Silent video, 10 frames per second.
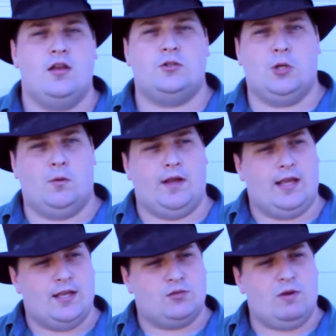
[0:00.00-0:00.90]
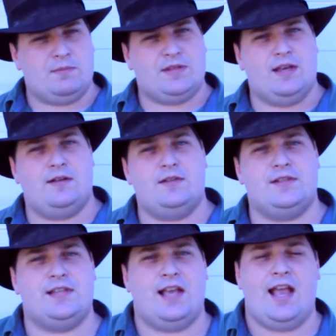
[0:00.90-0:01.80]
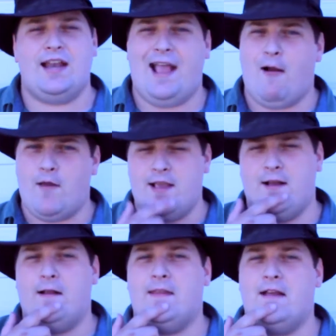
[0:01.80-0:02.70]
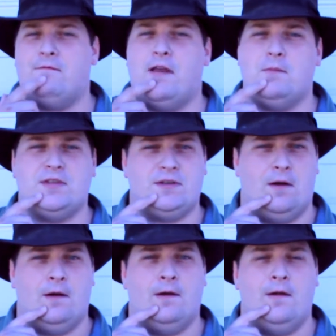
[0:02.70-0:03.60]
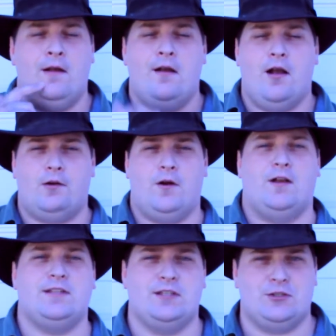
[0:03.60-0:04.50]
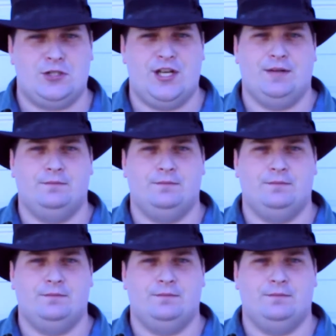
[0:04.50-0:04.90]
showing his whip skills and how he got that famous scar across his chin.